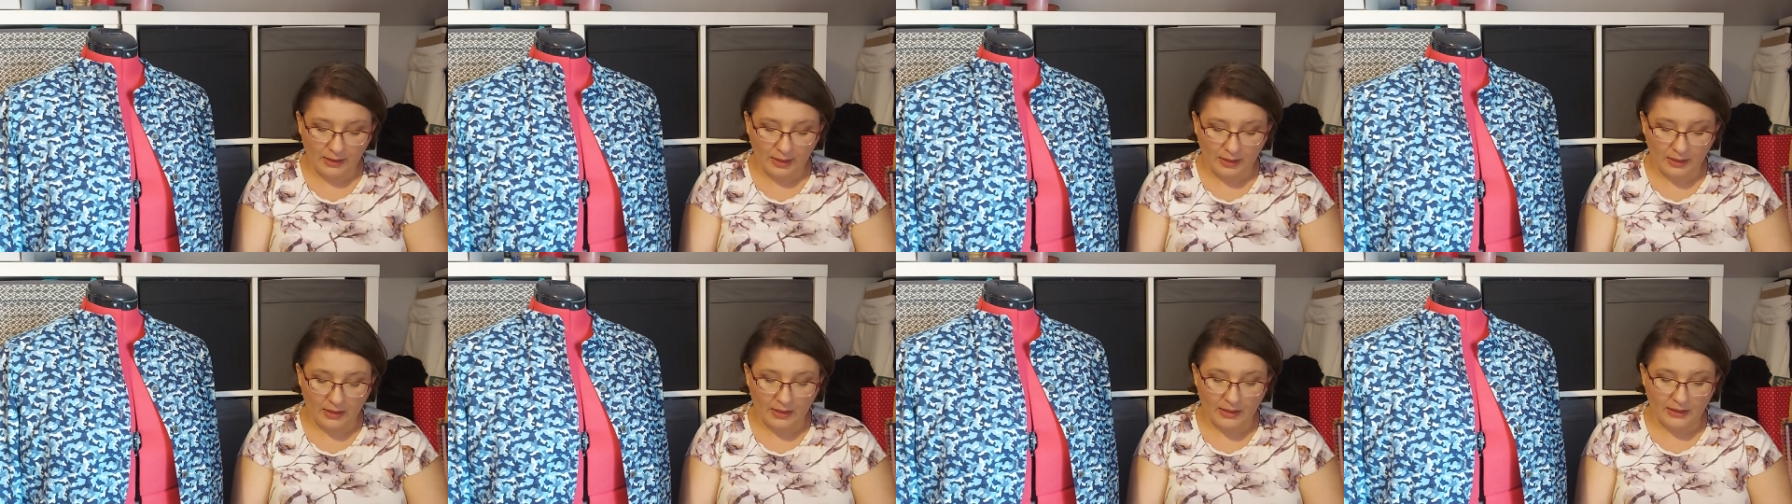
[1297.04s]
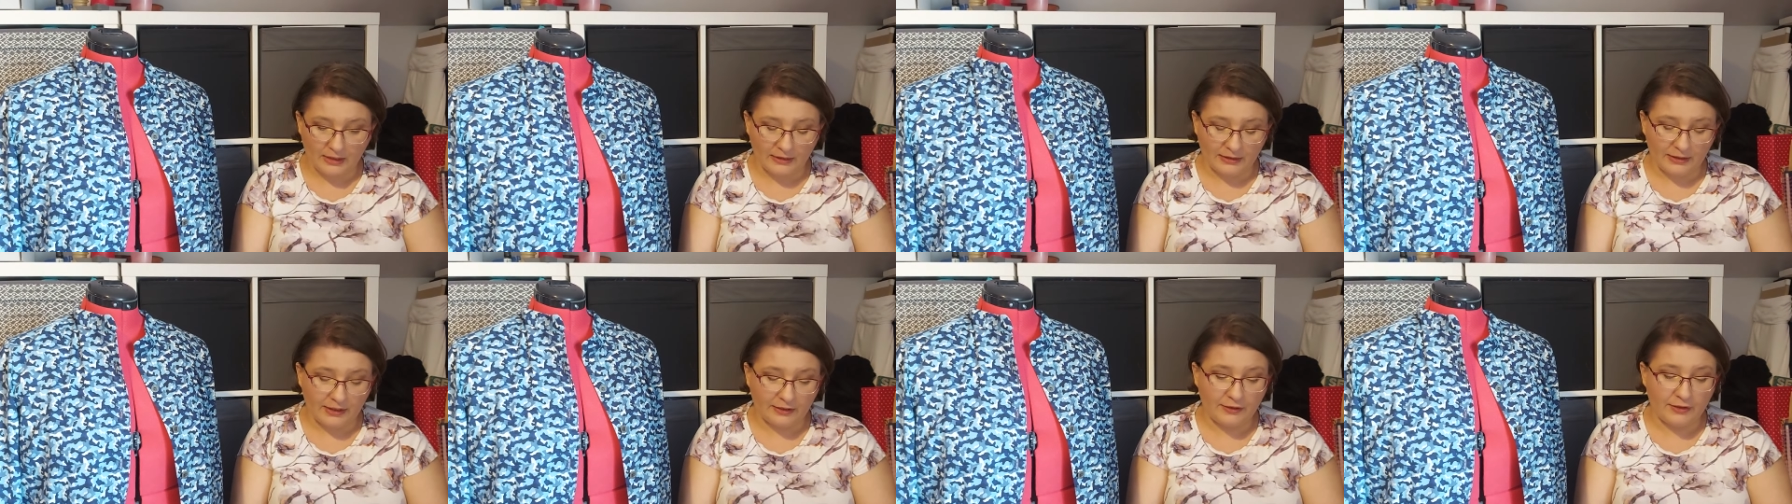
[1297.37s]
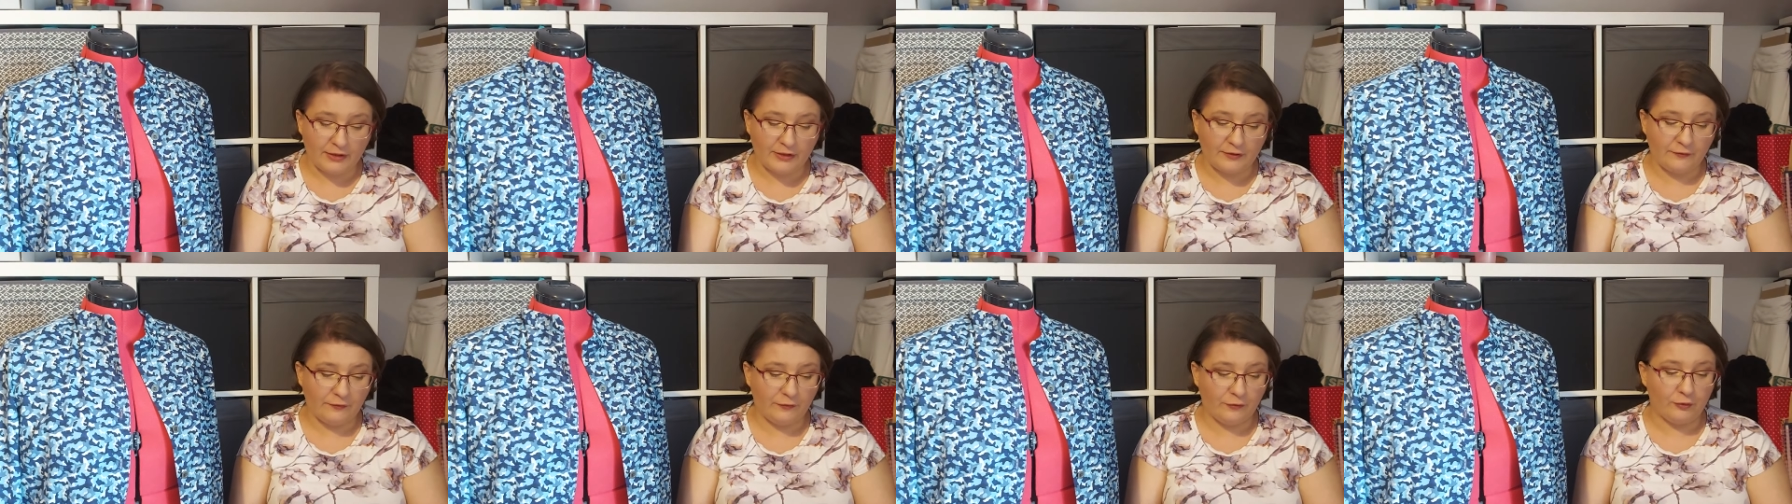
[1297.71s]
And
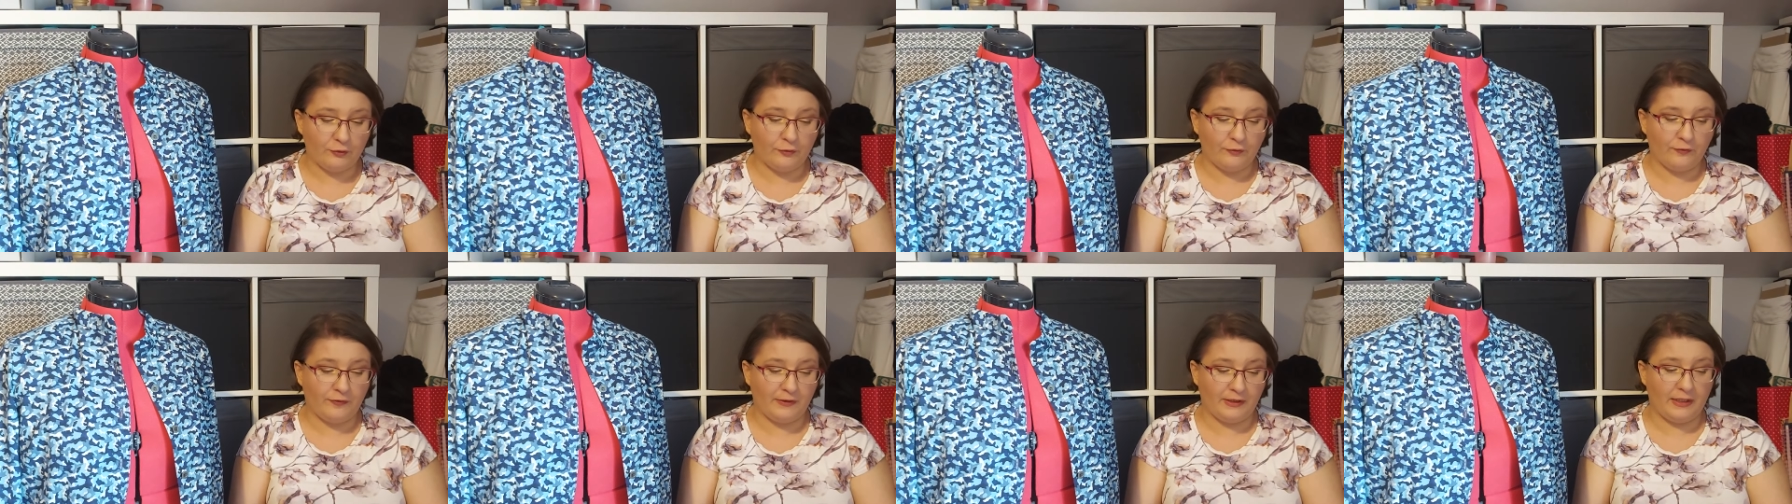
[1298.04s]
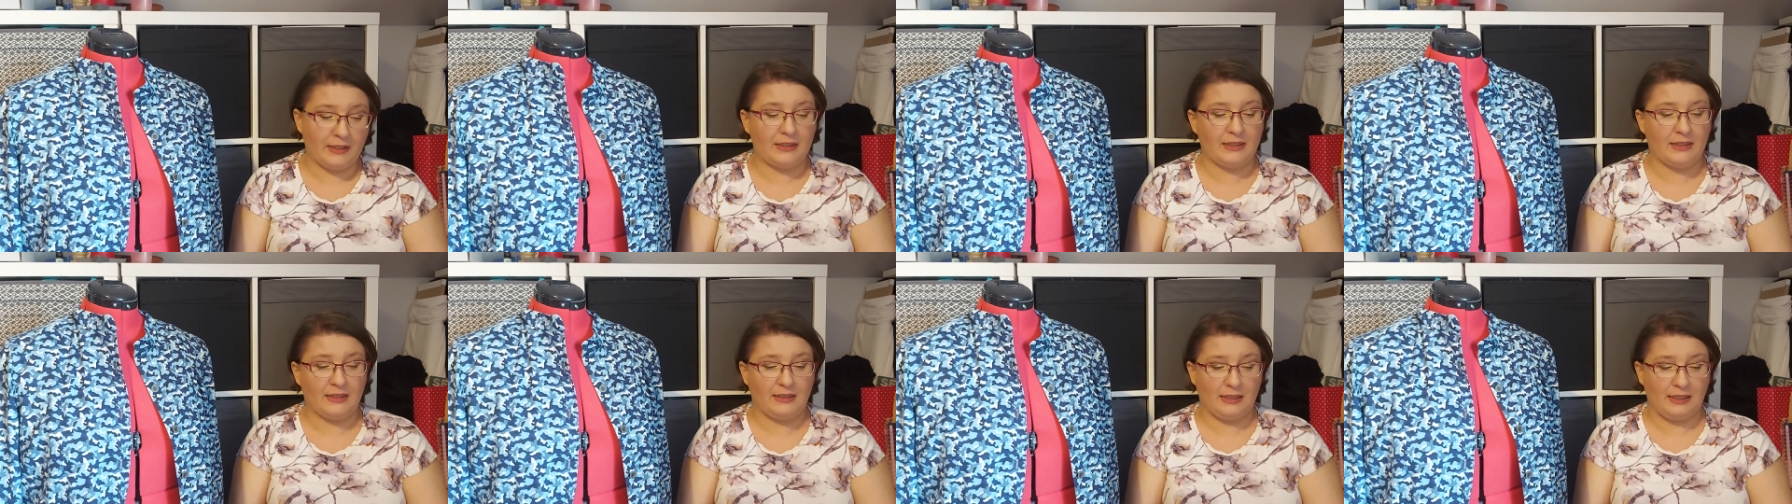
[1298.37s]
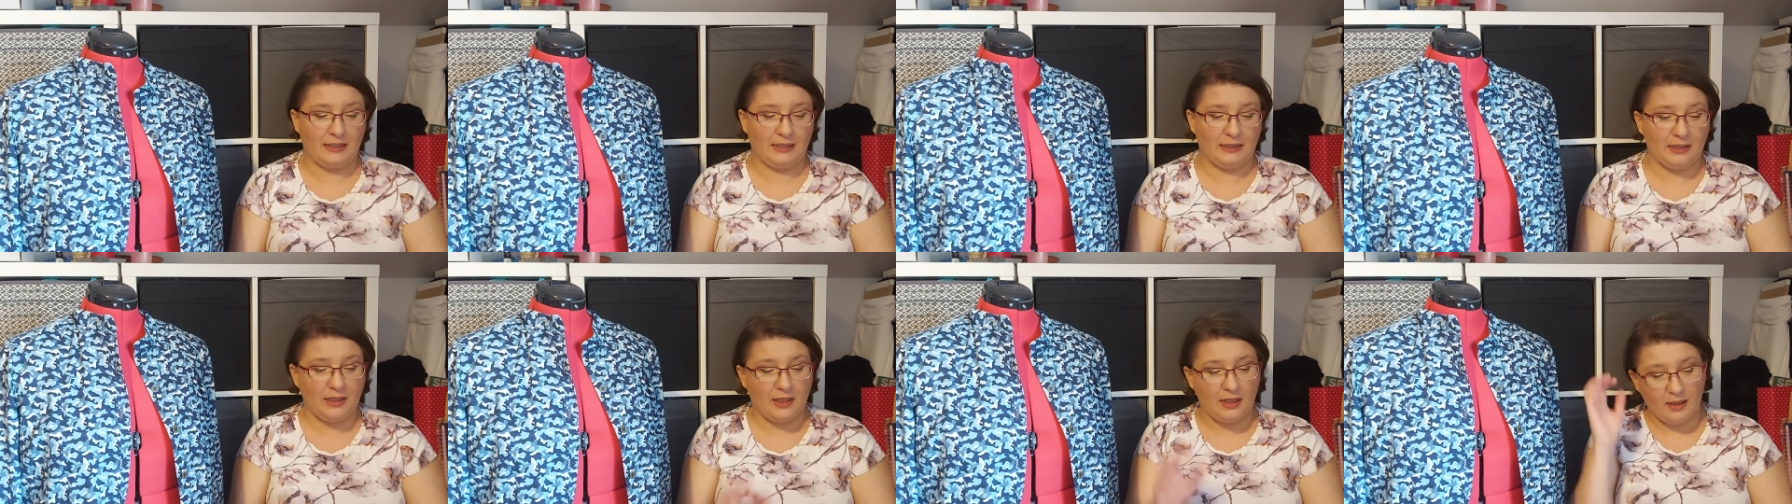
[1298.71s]
there's few things
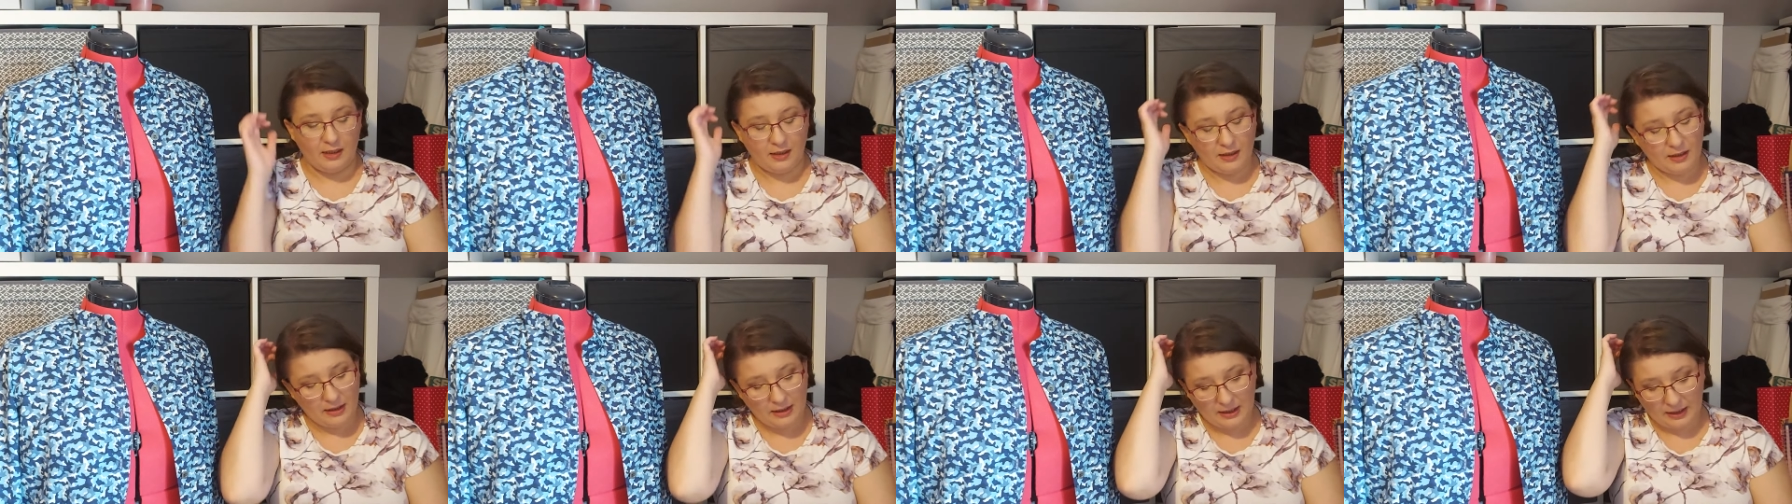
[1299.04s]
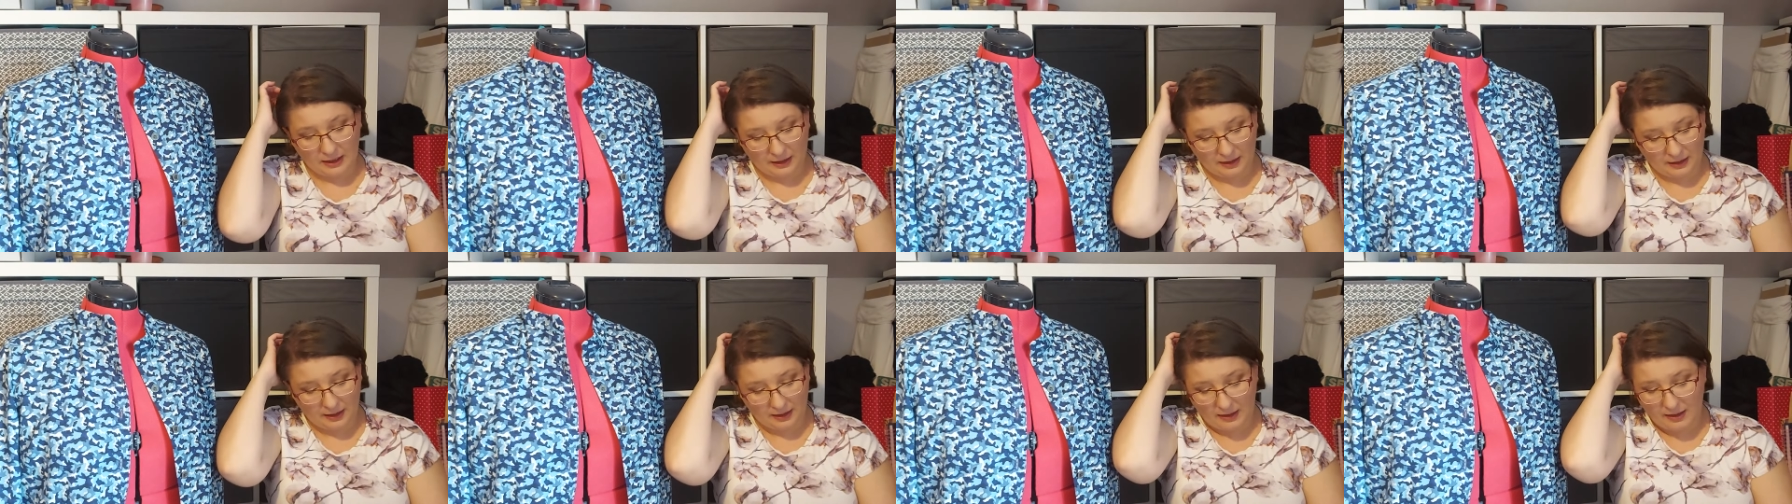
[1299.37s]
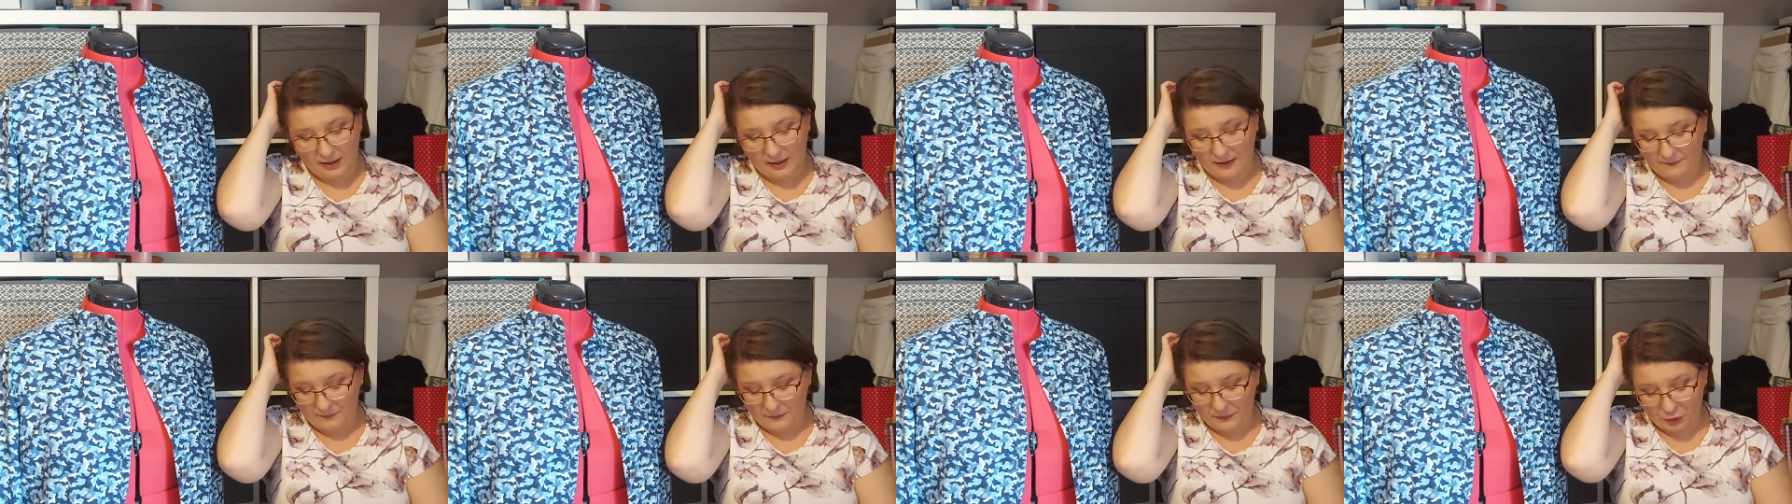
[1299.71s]
that like uh,